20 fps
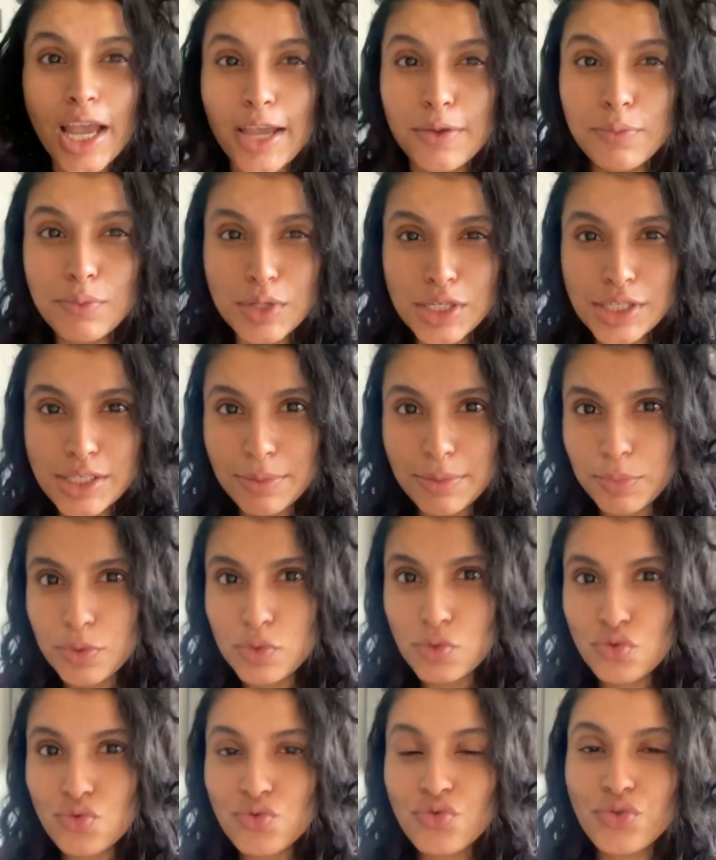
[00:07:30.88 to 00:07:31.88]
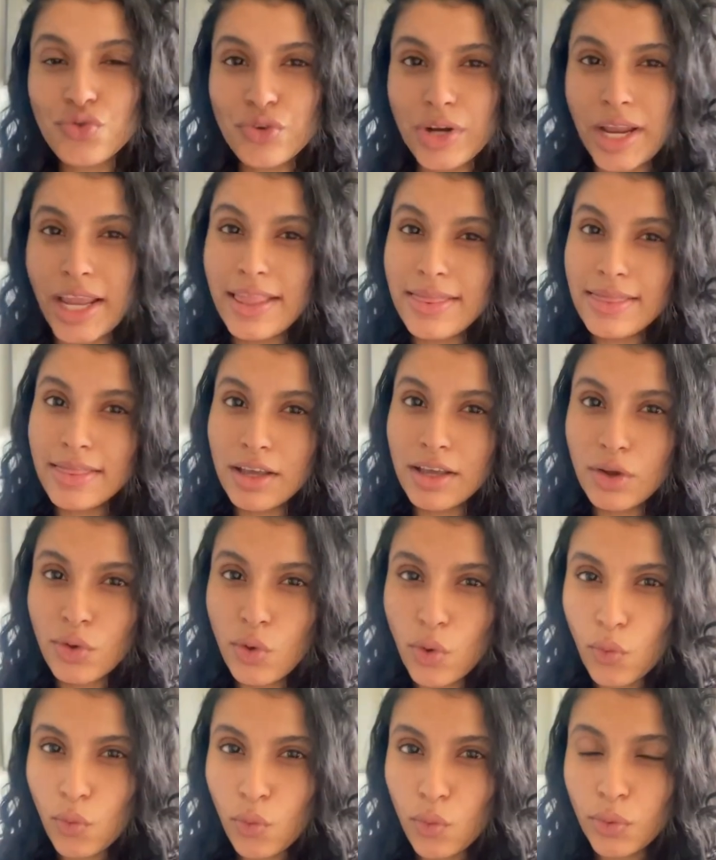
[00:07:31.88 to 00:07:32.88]
It was supposed to rain the
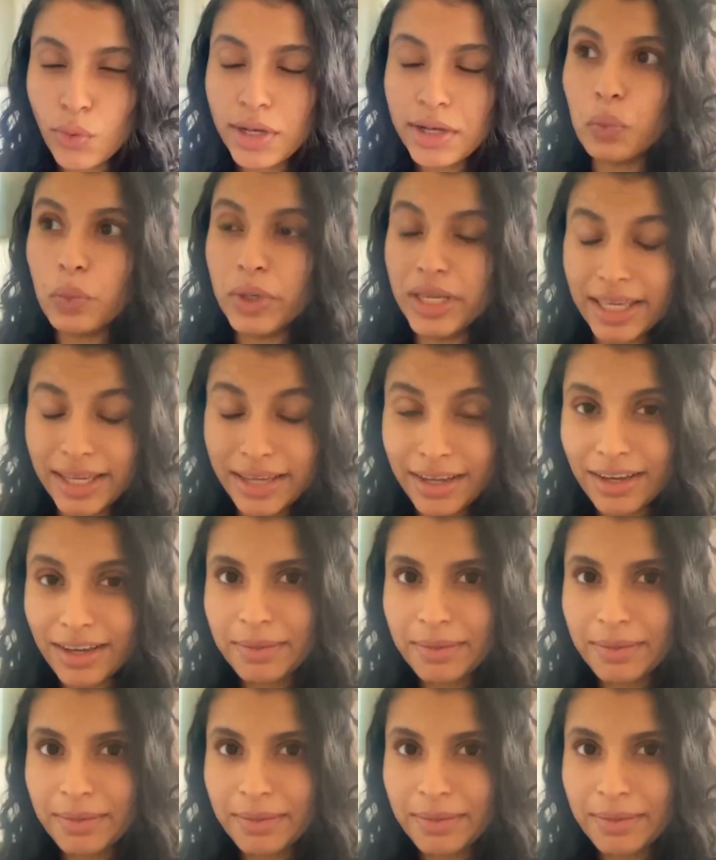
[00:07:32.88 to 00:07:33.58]
whole week,